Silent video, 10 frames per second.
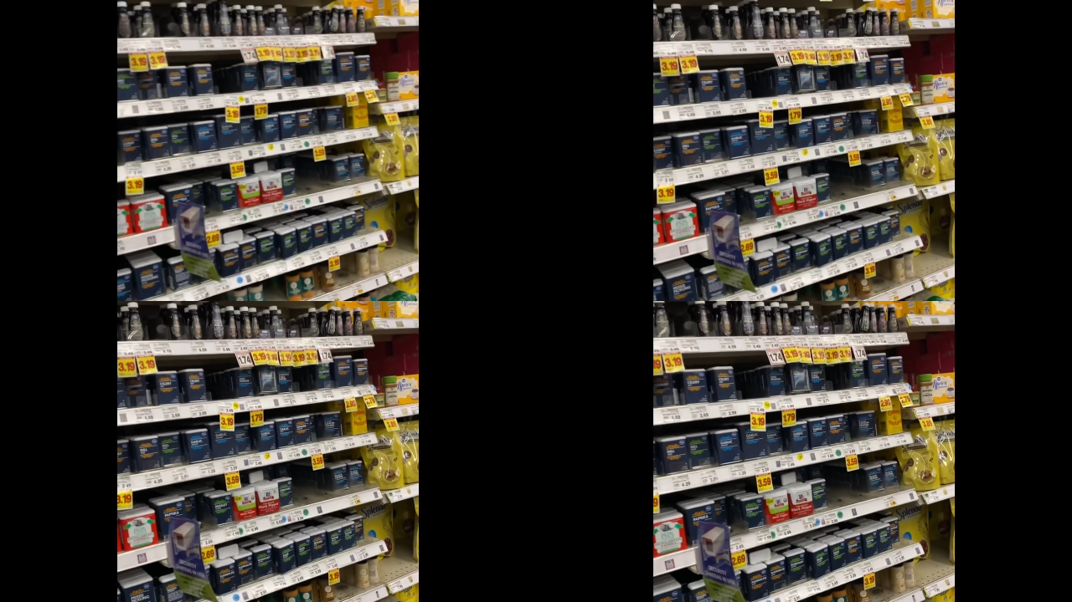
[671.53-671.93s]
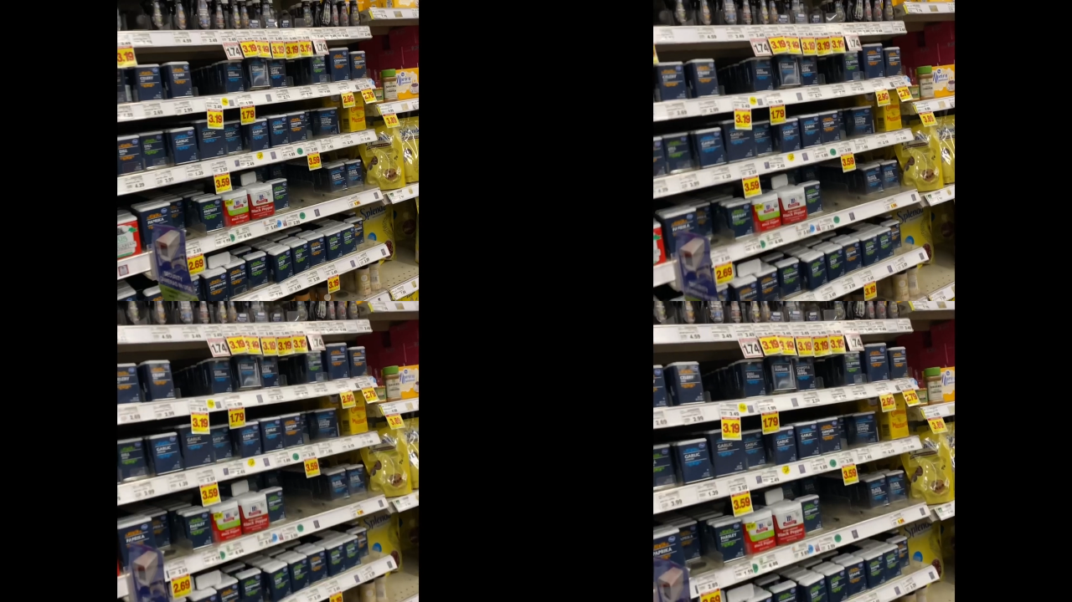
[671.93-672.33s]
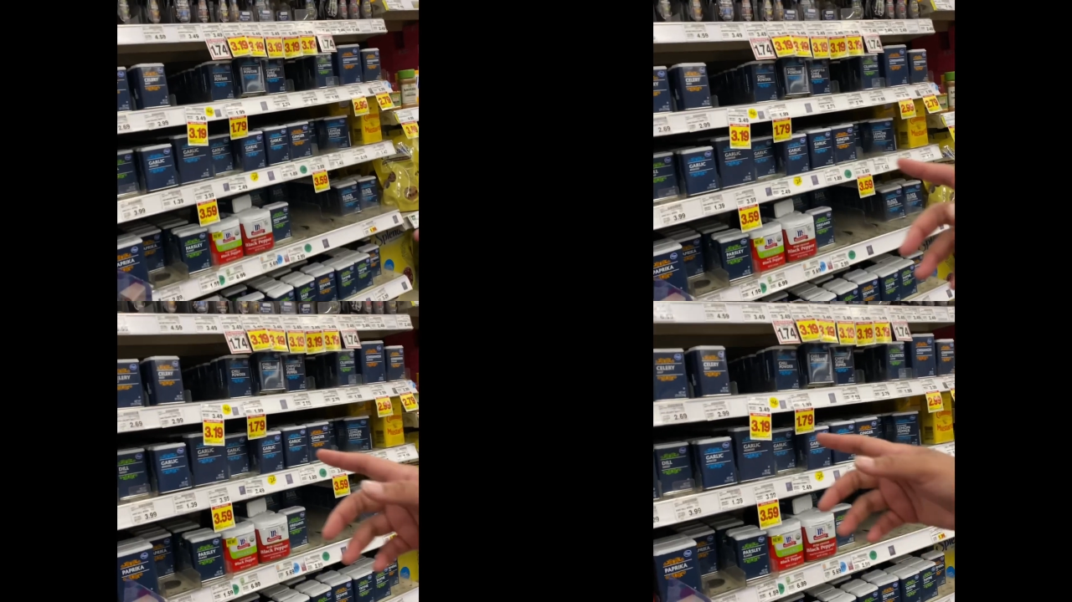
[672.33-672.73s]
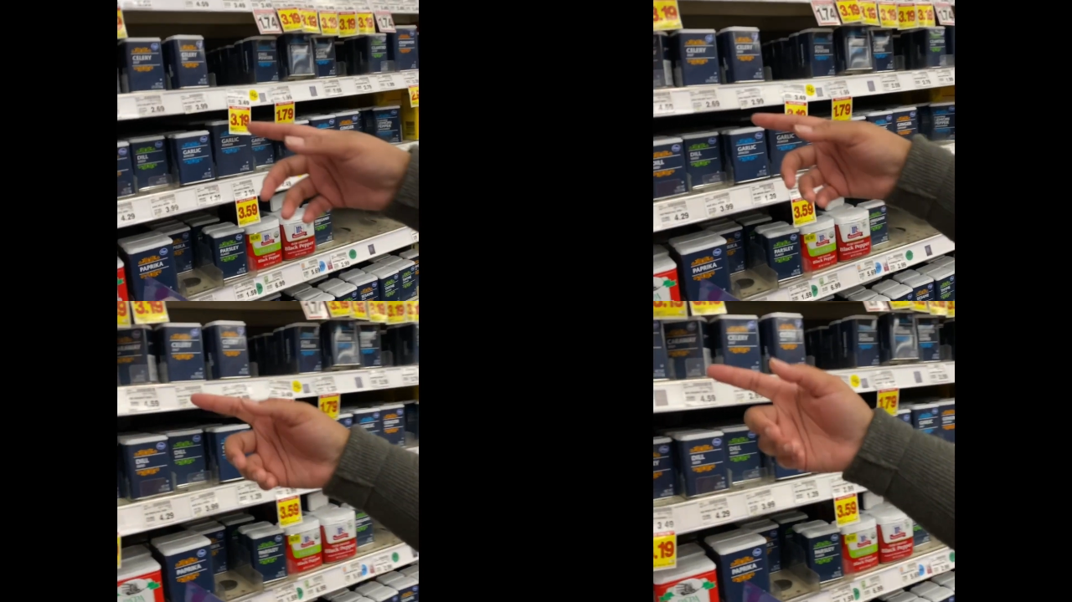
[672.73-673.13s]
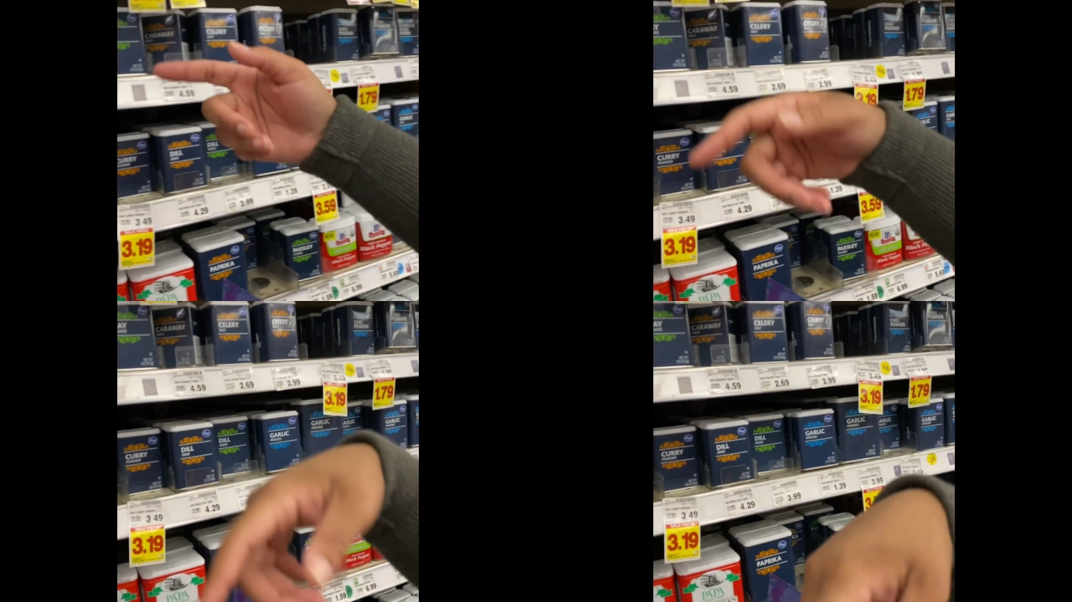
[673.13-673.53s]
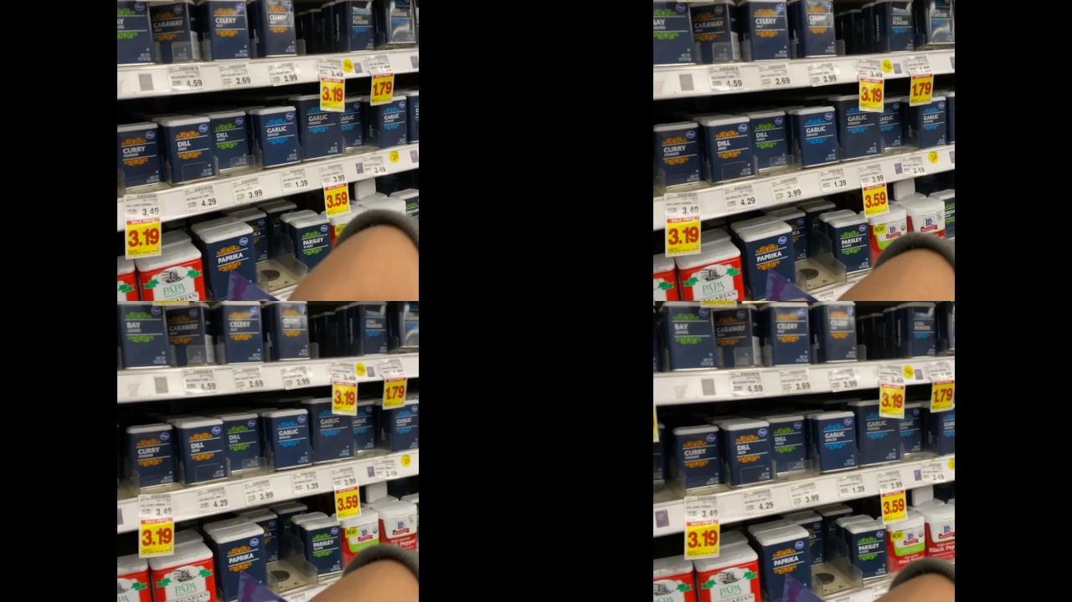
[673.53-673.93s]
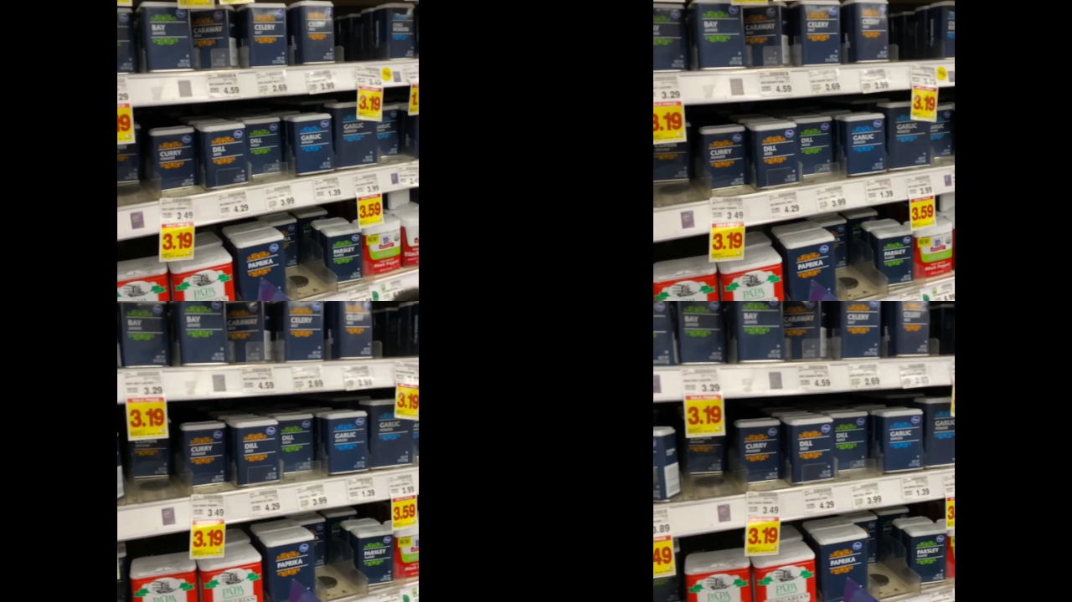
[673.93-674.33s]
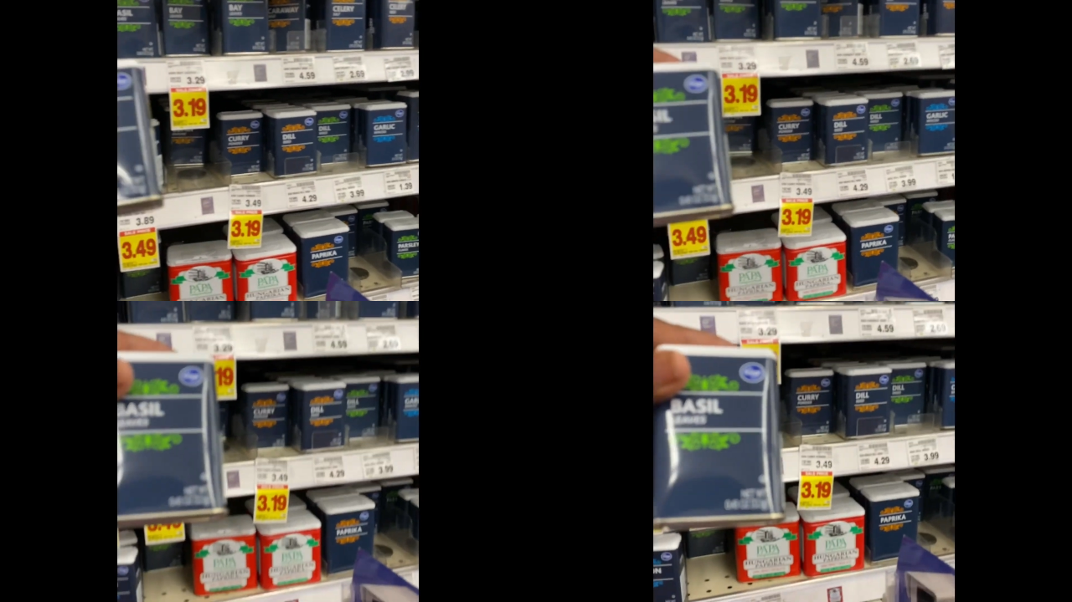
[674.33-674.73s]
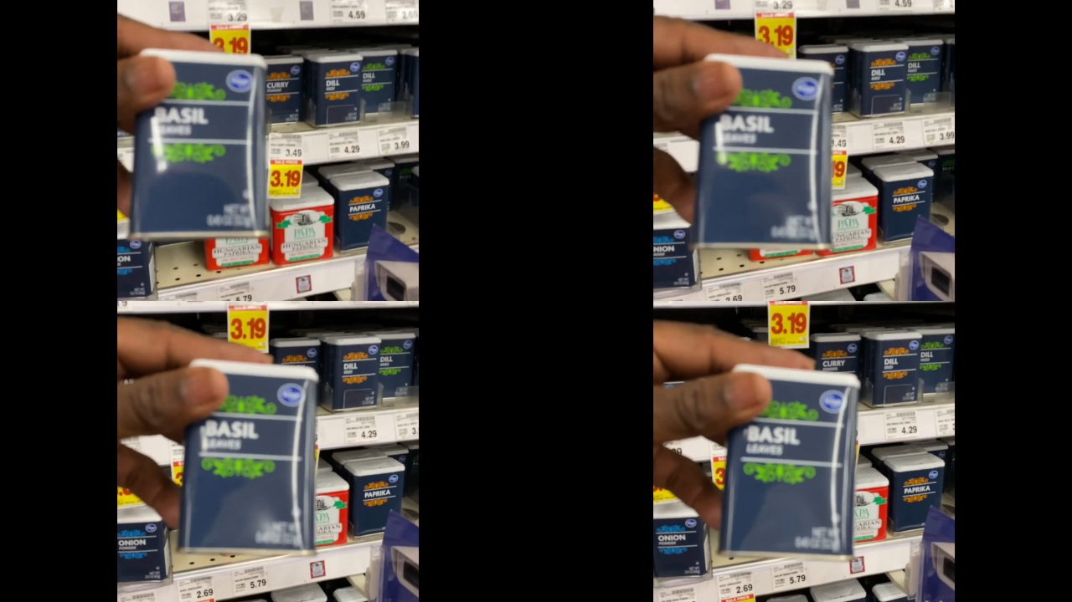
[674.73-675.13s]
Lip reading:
No face is visible, so there are no lips to read.